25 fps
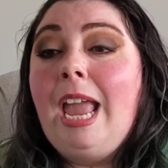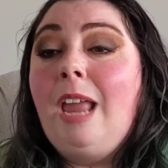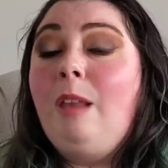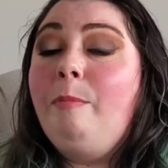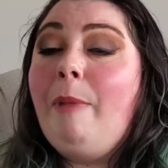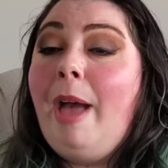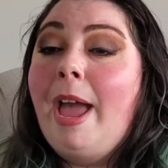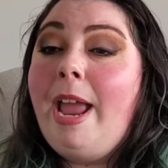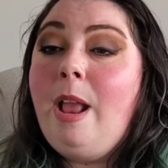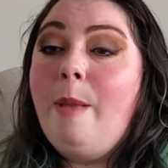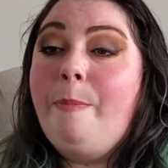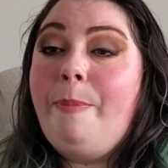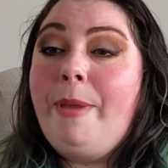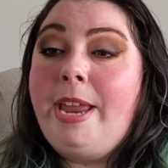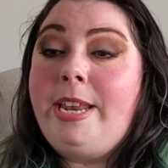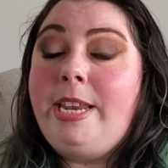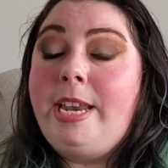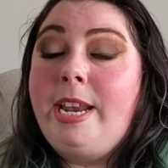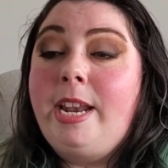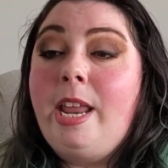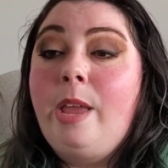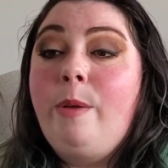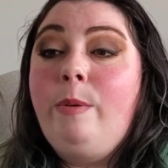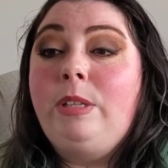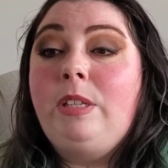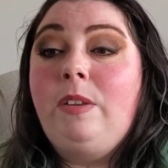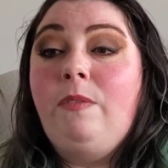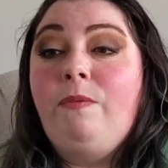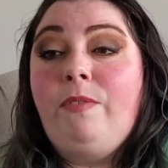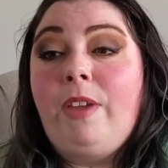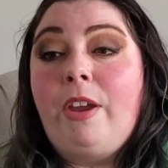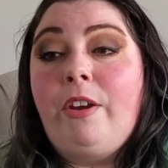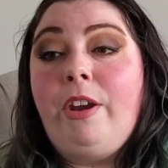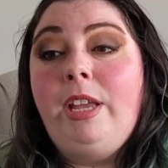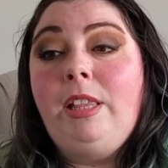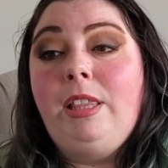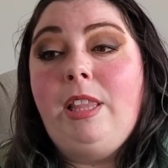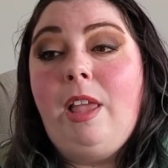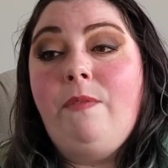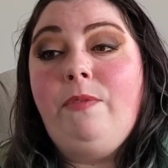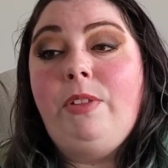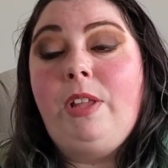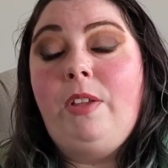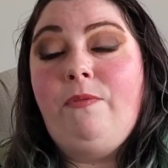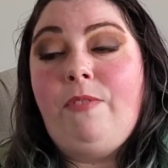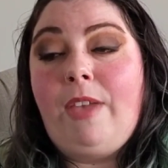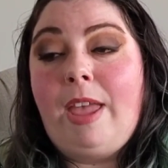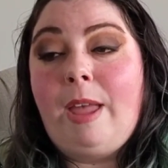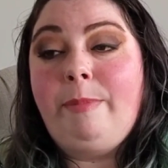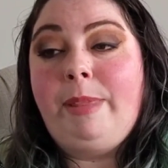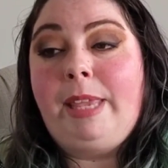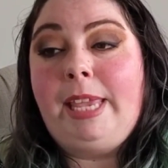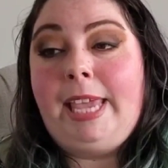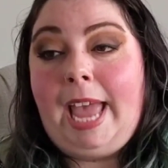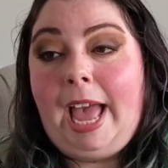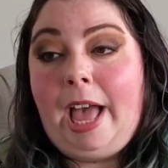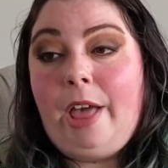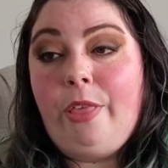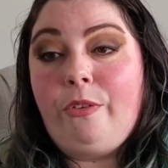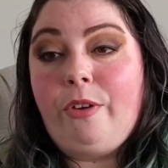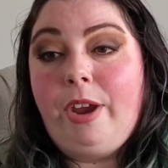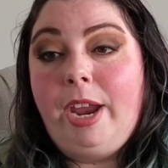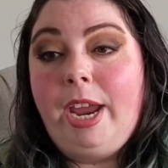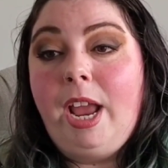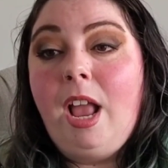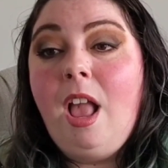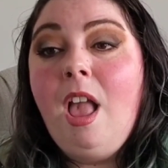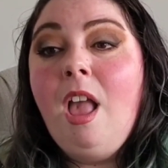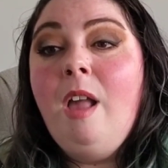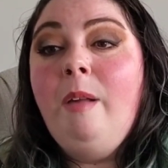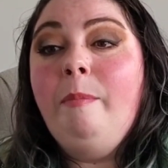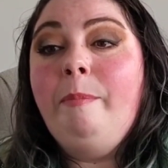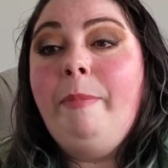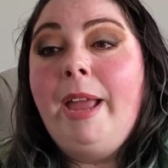In my opinion, it was a very lovely family gathering.